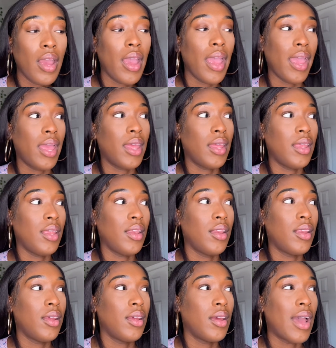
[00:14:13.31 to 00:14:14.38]
And
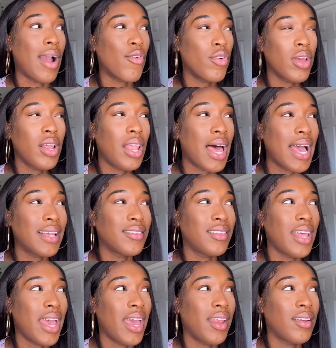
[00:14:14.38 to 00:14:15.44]
I realized
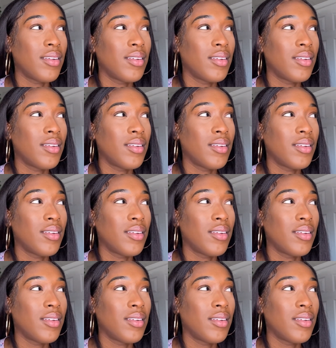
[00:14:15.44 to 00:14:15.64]
that